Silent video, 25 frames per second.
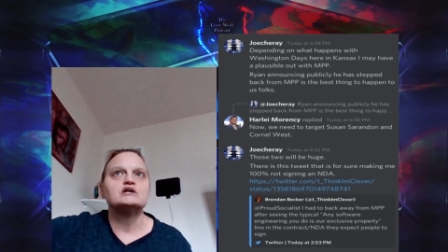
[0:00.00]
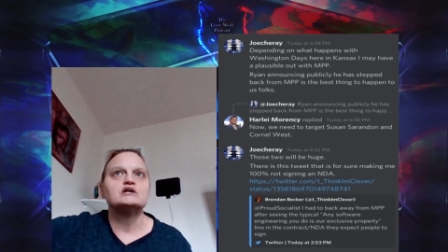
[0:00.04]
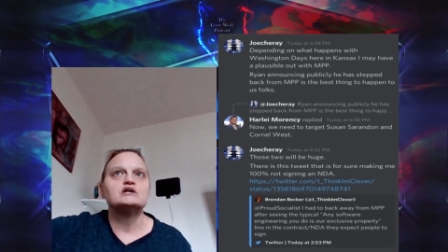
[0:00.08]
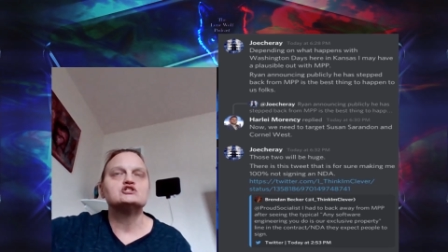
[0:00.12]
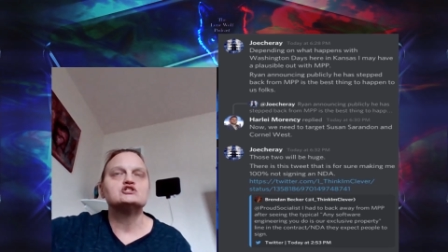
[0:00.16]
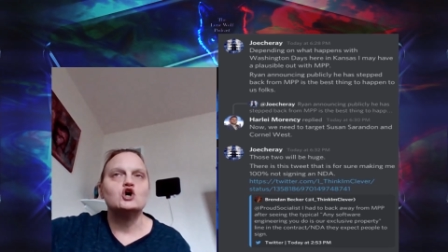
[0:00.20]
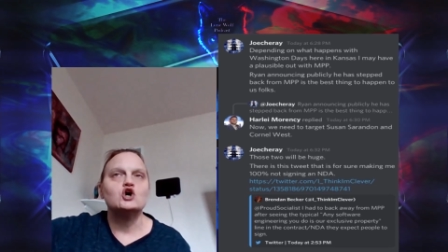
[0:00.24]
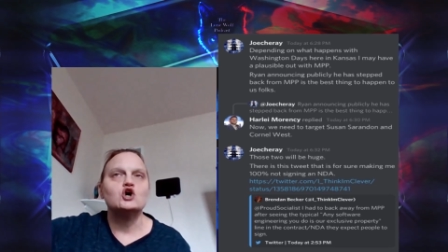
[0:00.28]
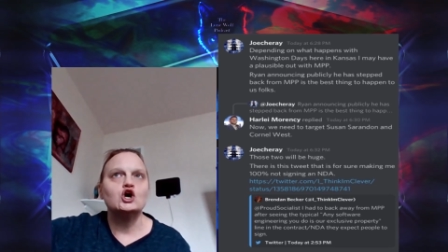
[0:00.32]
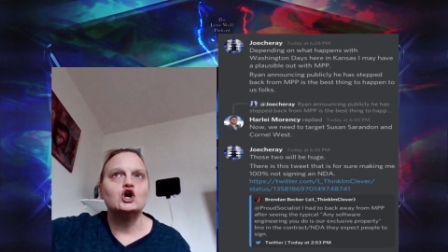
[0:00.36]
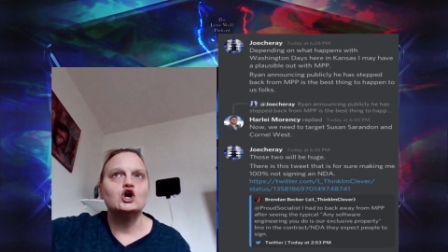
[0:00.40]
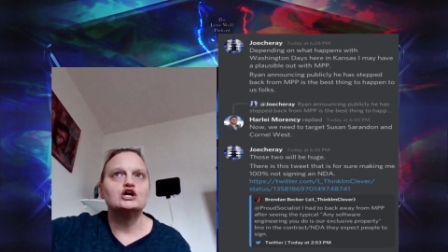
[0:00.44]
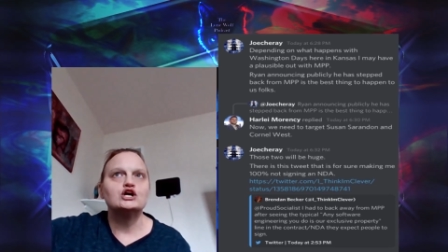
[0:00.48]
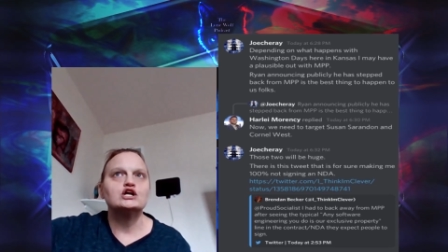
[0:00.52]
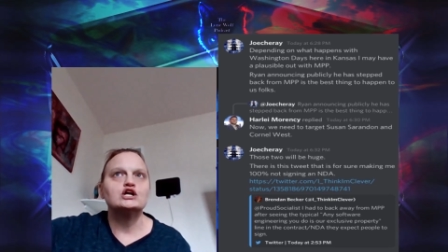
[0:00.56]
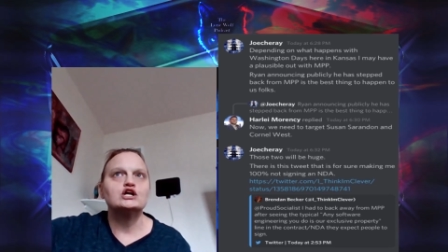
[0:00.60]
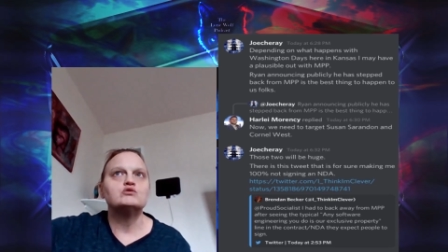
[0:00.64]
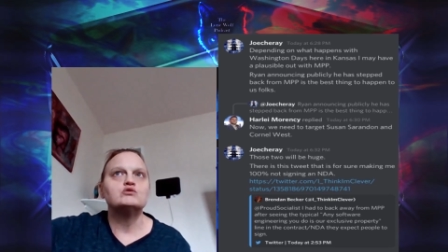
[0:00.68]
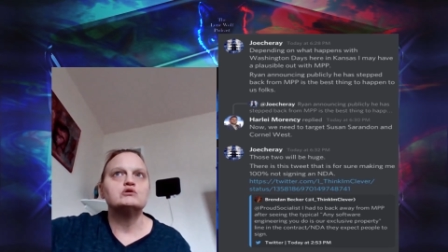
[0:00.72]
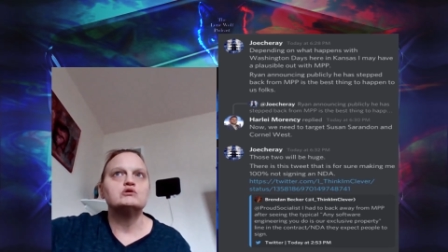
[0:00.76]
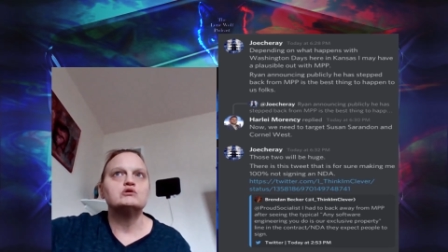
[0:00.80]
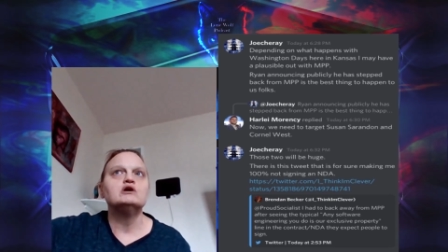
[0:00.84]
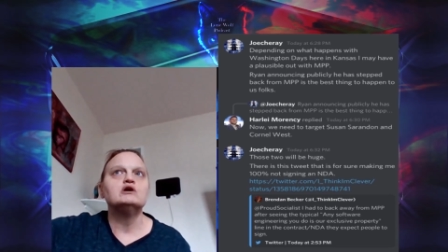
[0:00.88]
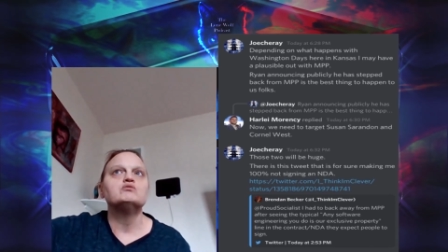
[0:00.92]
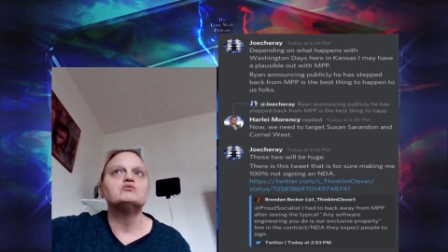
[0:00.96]
by
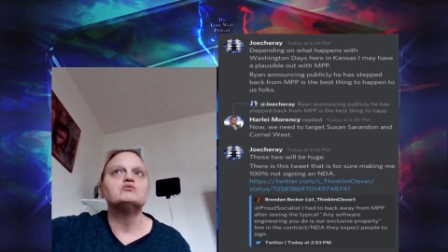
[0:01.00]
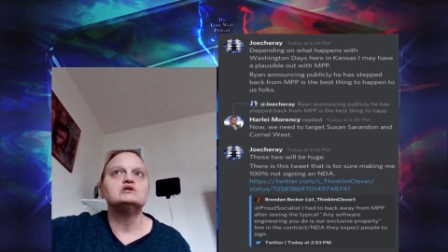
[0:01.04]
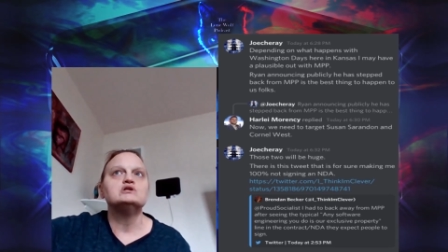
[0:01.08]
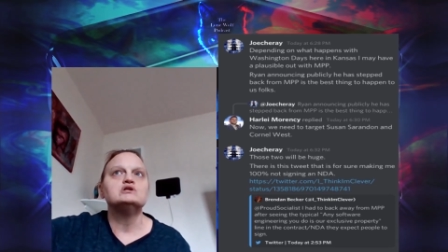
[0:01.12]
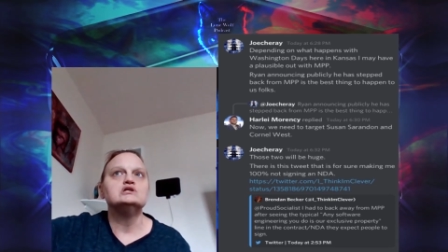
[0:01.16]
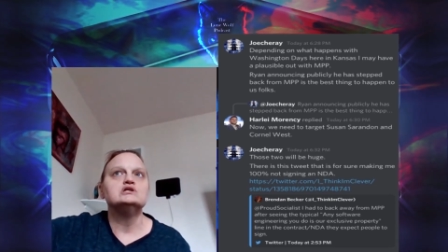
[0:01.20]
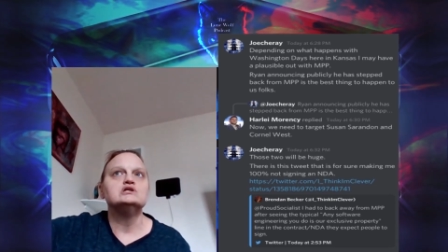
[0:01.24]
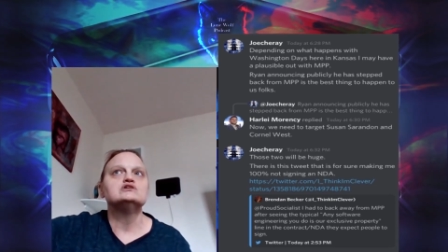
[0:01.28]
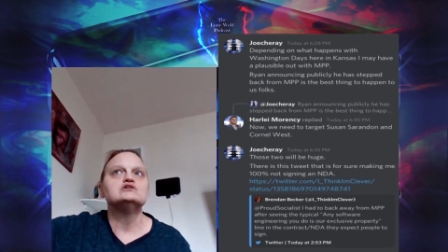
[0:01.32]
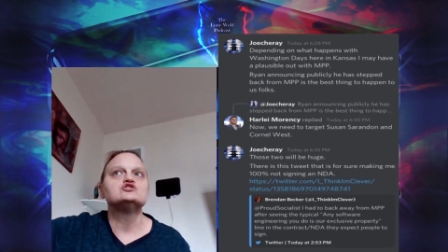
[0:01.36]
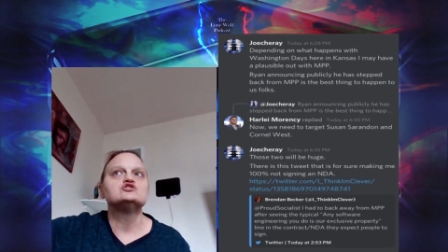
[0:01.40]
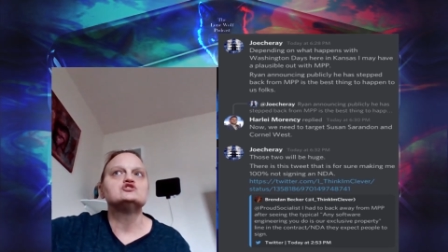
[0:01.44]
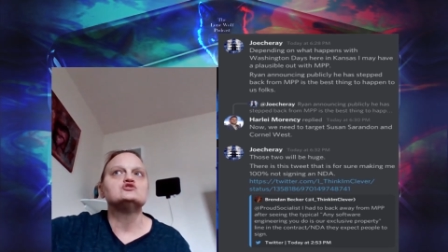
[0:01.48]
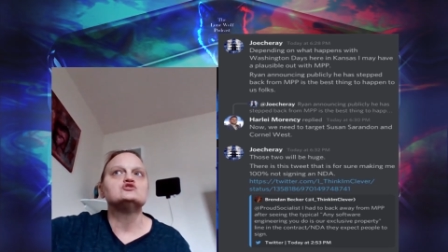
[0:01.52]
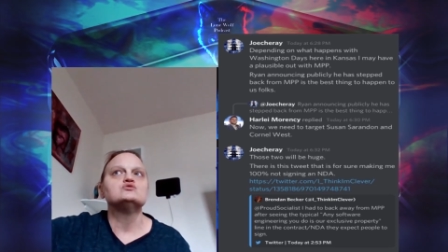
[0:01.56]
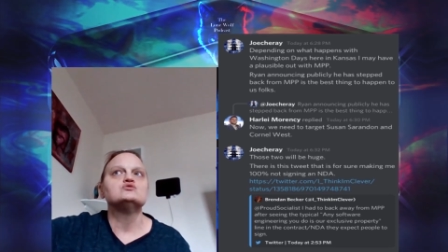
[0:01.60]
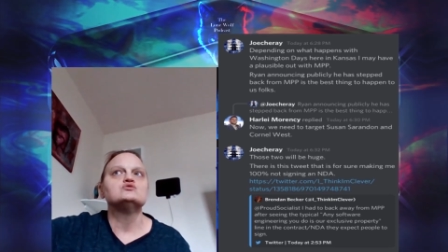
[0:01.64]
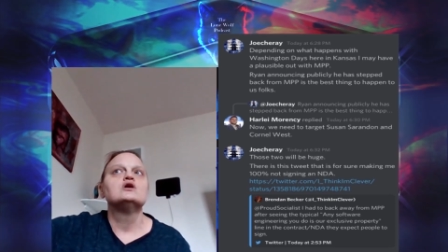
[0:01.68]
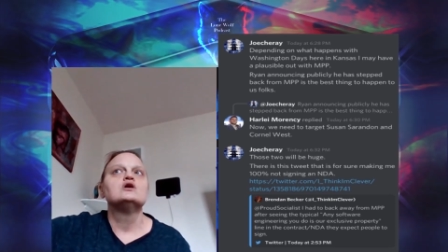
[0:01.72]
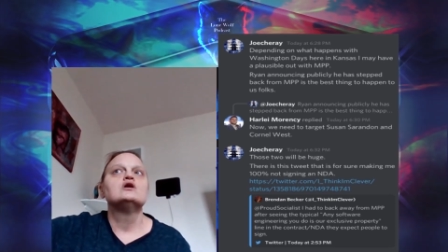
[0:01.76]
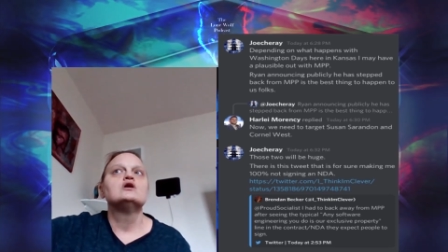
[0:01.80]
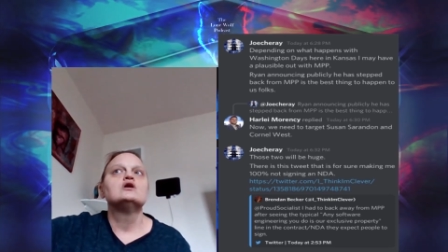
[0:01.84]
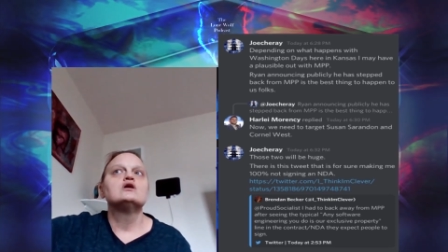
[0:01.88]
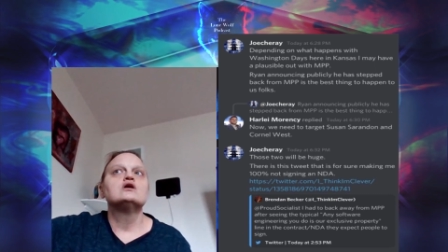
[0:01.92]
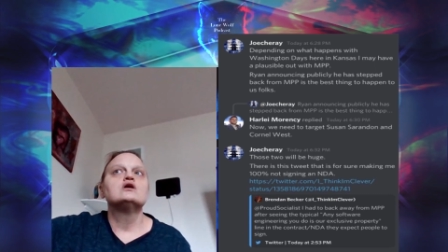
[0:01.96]
targeting, we meant we needed
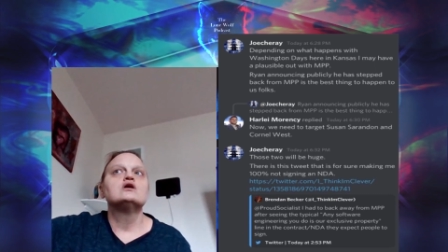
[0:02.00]
to